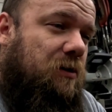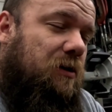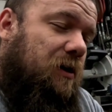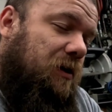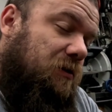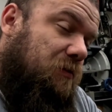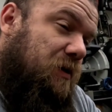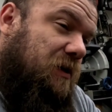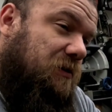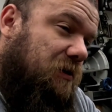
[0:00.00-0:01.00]
and some
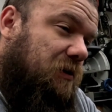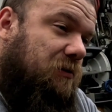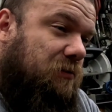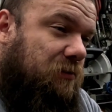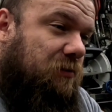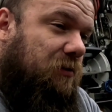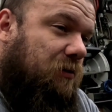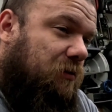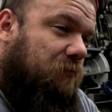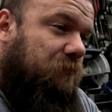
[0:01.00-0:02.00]
ideas
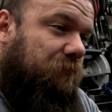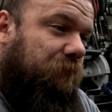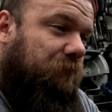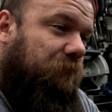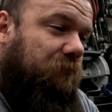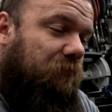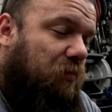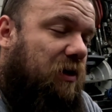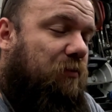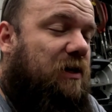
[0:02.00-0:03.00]
to
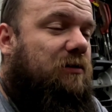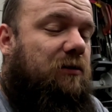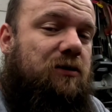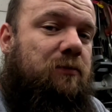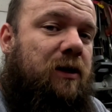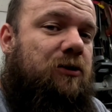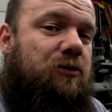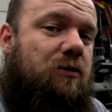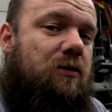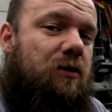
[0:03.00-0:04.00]
basically just make it
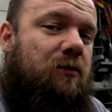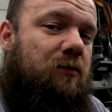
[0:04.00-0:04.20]
stronger.